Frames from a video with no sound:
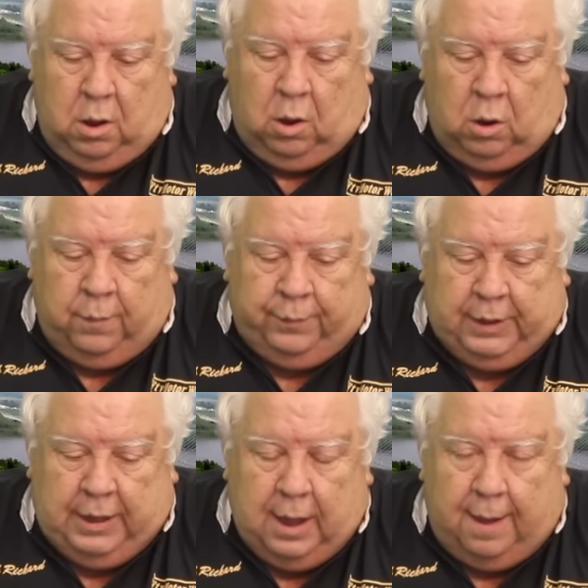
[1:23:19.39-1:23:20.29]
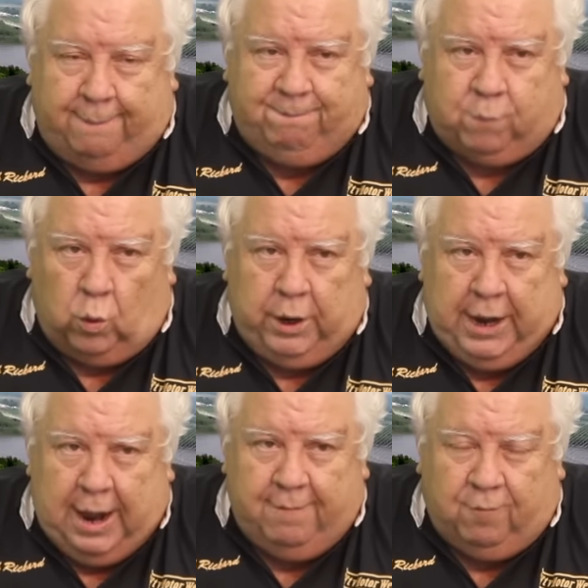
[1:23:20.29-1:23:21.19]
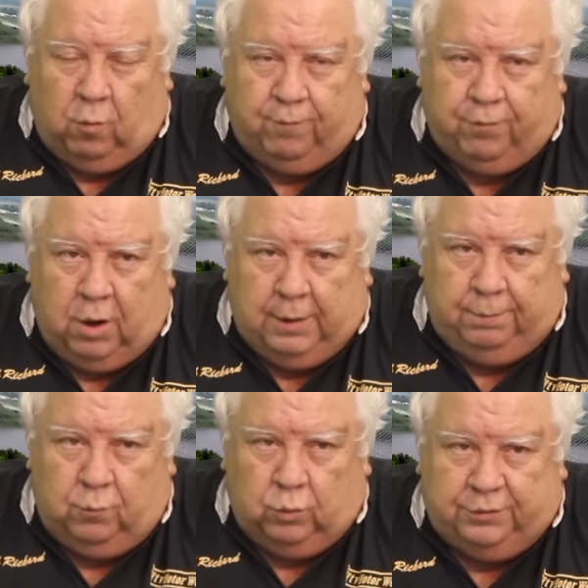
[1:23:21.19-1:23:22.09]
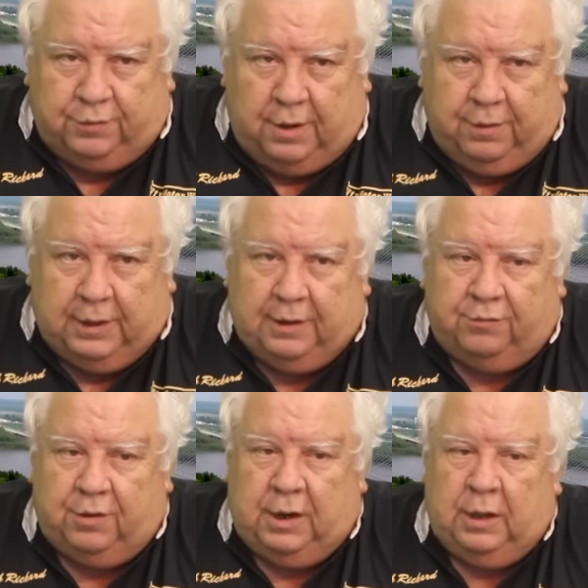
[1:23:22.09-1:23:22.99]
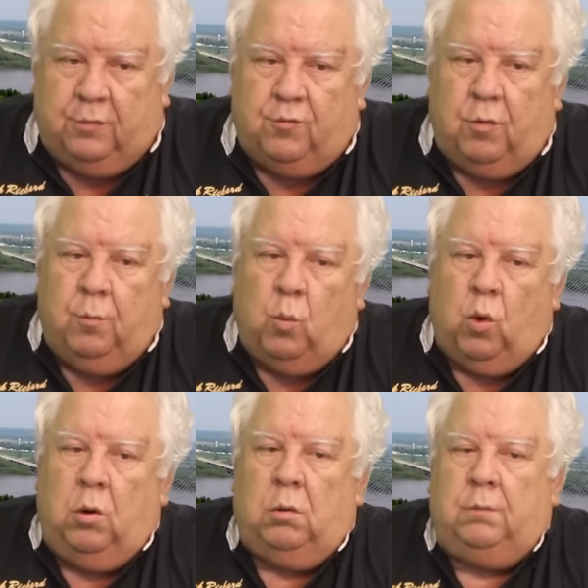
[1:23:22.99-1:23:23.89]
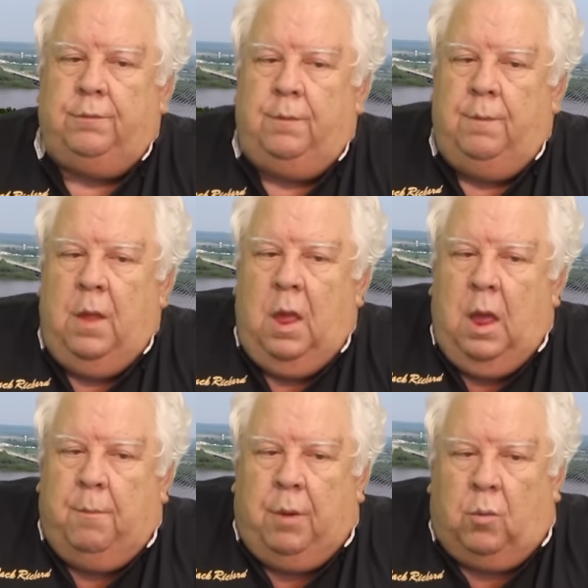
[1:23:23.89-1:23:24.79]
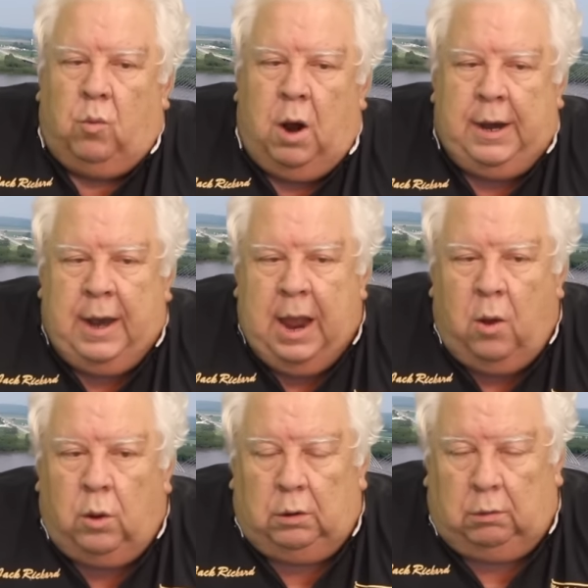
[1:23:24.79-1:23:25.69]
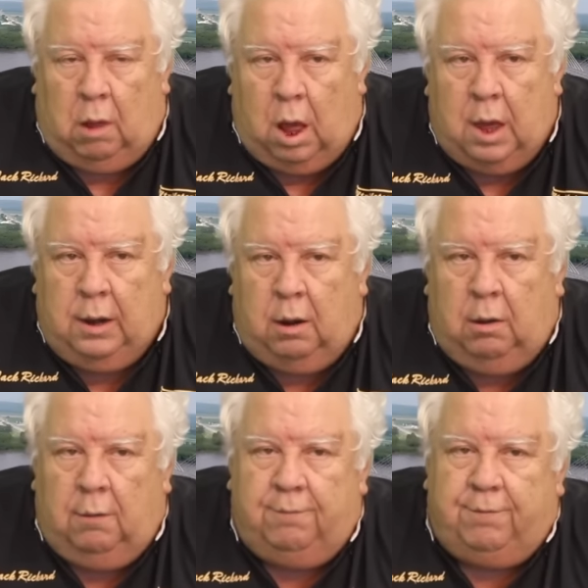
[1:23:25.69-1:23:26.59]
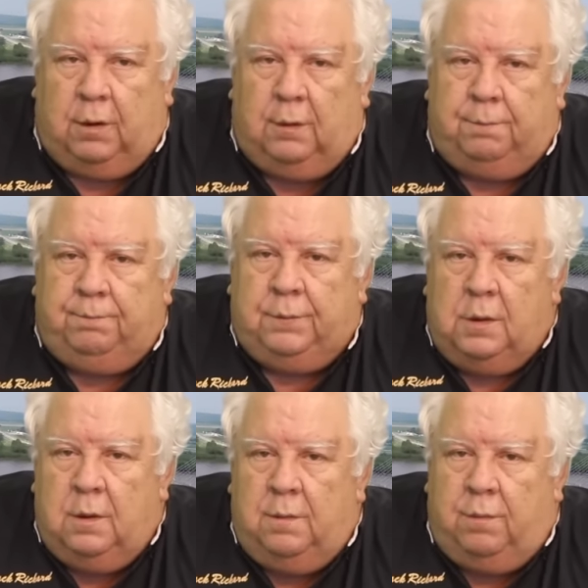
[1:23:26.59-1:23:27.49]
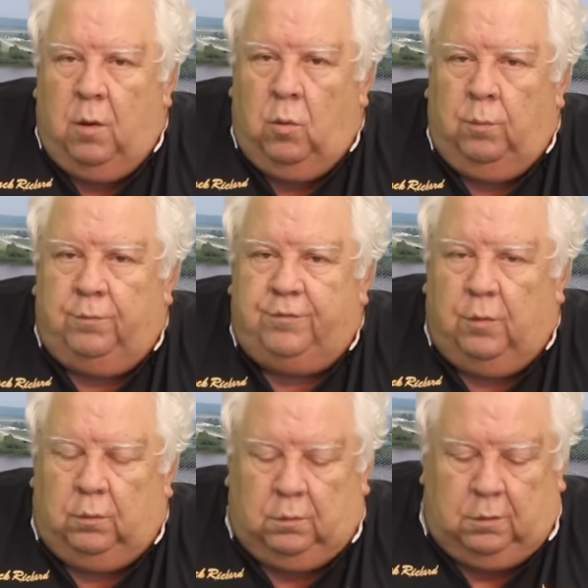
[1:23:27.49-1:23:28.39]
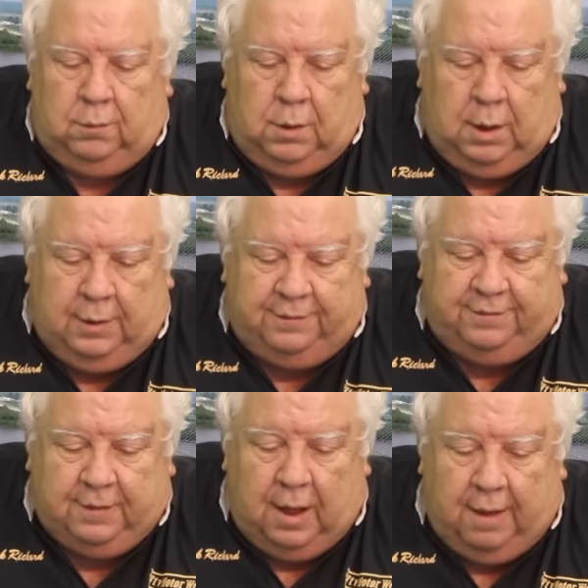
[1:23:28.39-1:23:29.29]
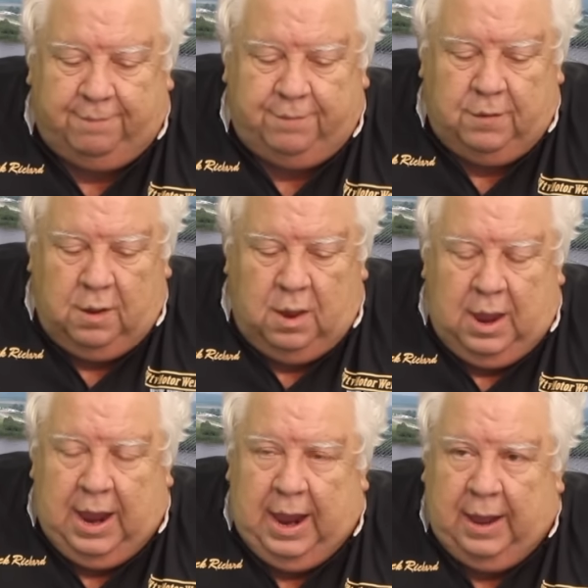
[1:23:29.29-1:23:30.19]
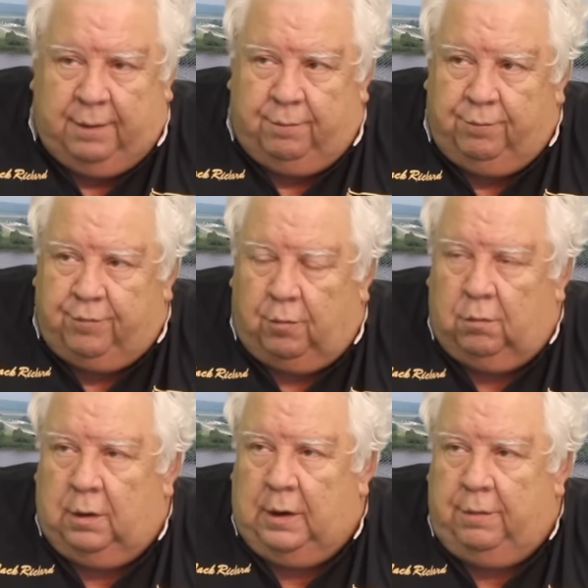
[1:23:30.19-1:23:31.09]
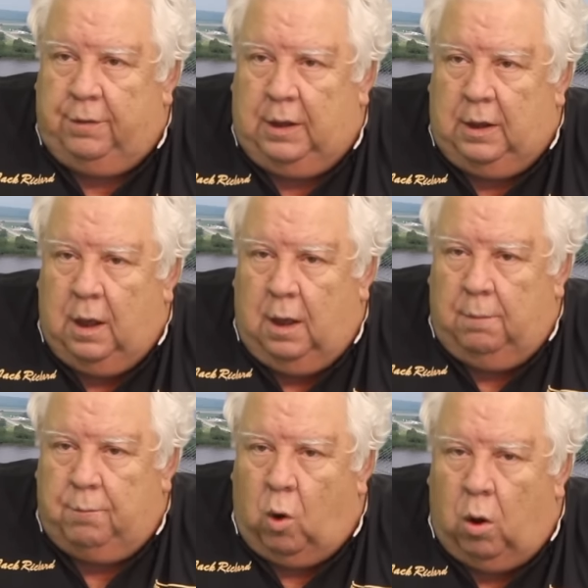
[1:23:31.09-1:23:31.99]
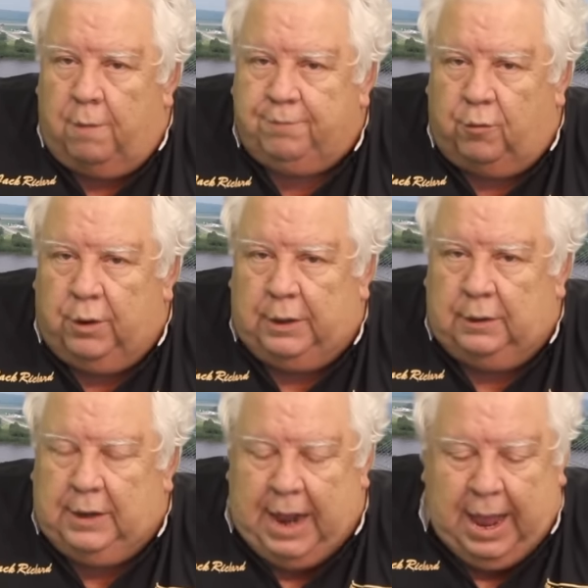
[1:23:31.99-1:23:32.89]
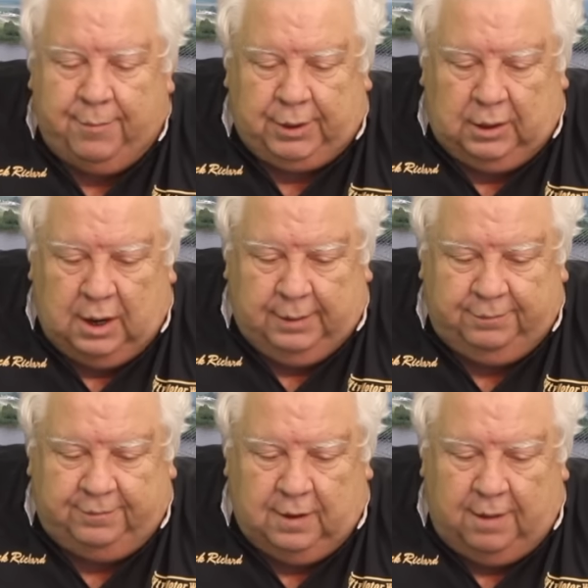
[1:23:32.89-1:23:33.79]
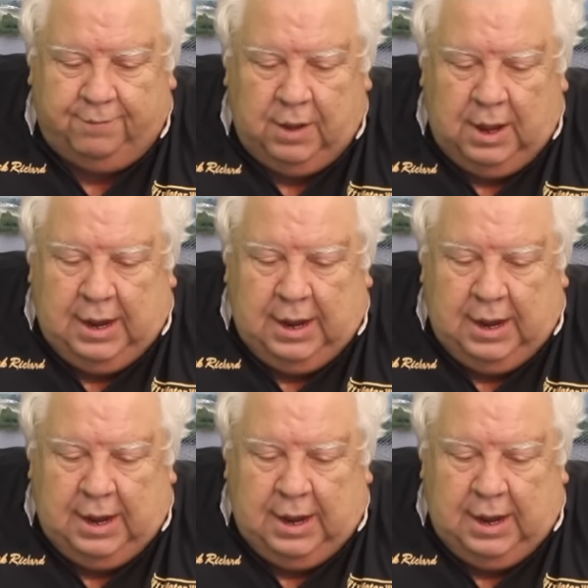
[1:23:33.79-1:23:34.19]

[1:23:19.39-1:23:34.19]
On the 48 volt front, which I think is an interim world, but right now a lot of the home solar stuff, and certainly the off-grid cabin type stuff,